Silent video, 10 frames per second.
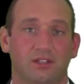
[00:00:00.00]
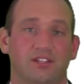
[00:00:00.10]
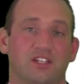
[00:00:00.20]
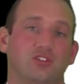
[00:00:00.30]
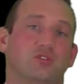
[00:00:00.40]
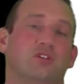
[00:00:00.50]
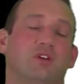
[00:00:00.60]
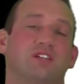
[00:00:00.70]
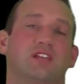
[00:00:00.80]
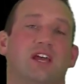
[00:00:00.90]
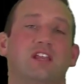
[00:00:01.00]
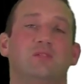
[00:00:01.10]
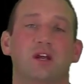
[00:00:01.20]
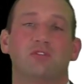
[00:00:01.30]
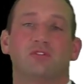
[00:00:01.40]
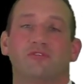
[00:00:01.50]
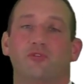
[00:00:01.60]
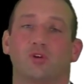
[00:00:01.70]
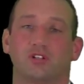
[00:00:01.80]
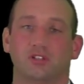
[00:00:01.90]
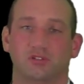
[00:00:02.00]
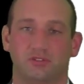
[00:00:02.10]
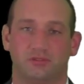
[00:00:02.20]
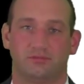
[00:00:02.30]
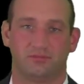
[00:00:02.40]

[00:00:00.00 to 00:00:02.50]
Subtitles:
that you can arrest anybody with 4 clues.